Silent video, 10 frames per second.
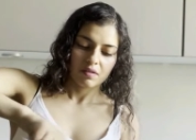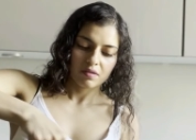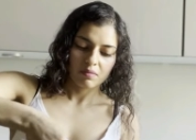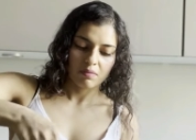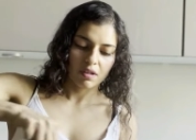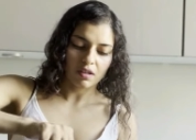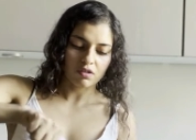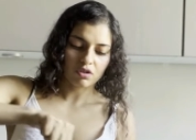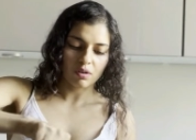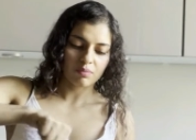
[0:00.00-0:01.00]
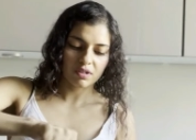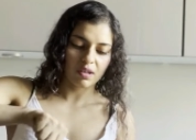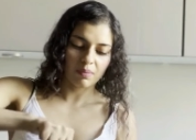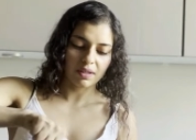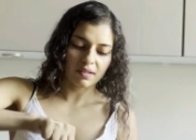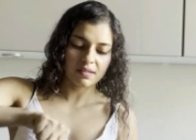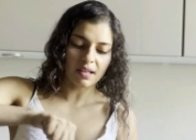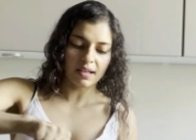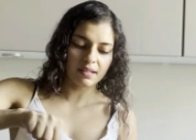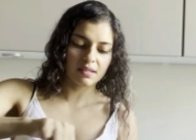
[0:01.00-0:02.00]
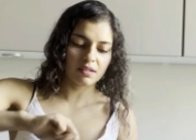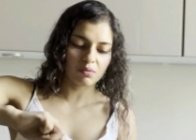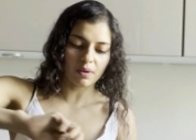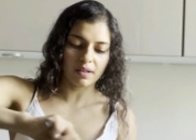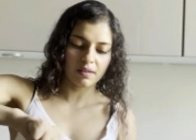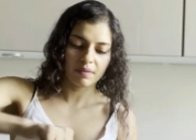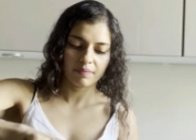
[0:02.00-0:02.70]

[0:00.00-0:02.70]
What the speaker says: So making sure I'm straightening the sides as well.